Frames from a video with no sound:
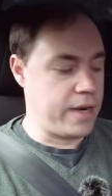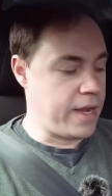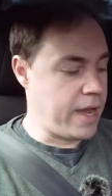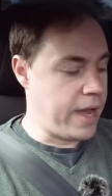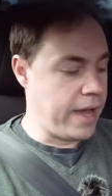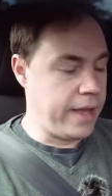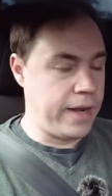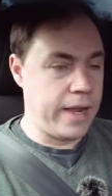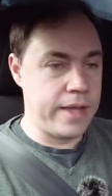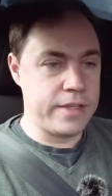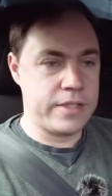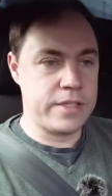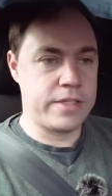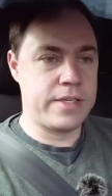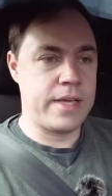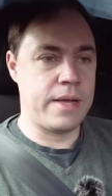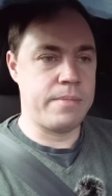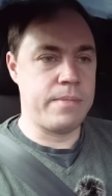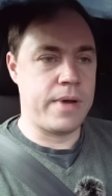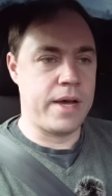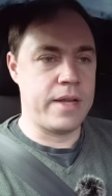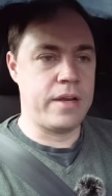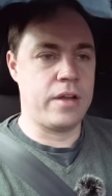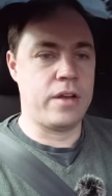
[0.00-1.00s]
Now, I like to
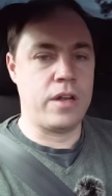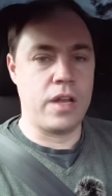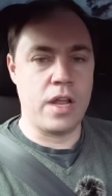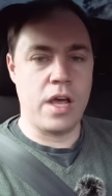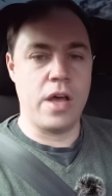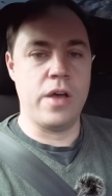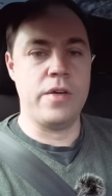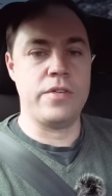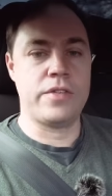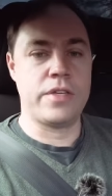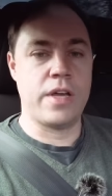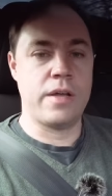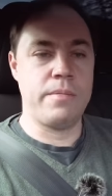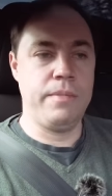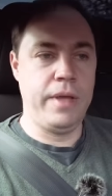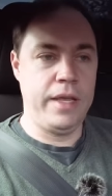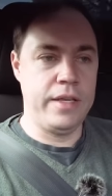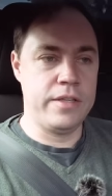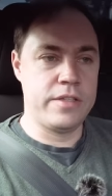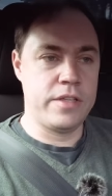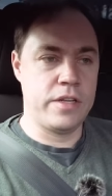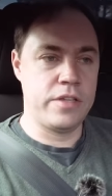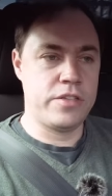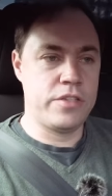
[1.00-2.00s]
set mine on low, so it
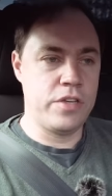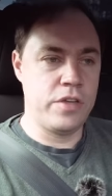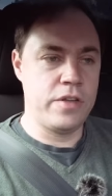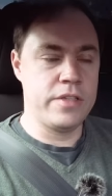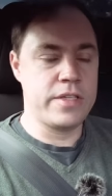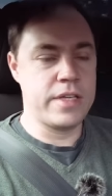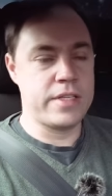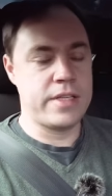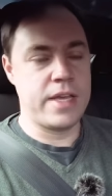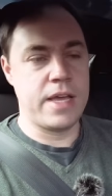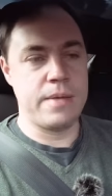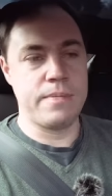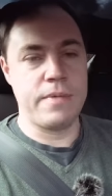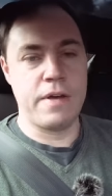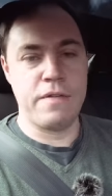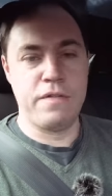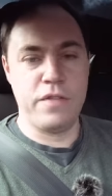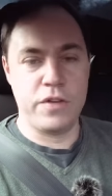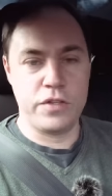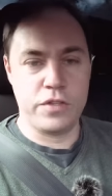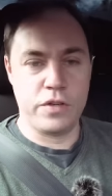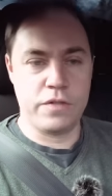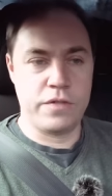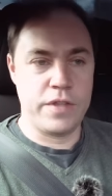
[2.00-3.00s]
means that as soon as I take my
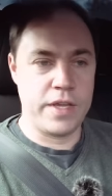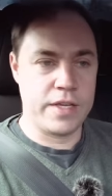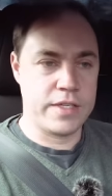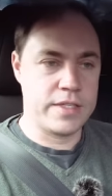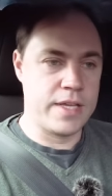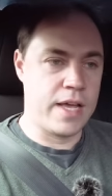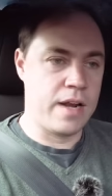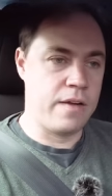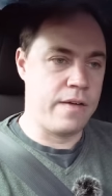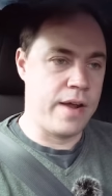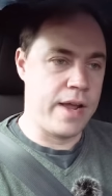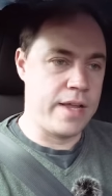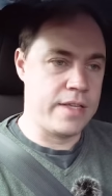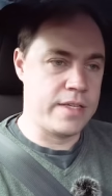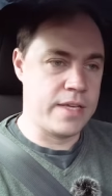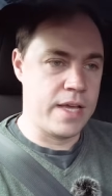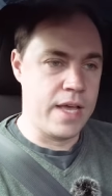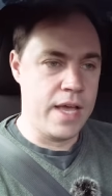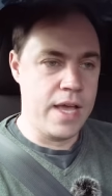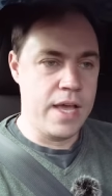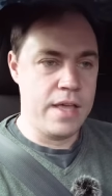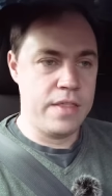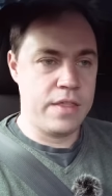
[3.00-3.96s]
foot off the accelerator,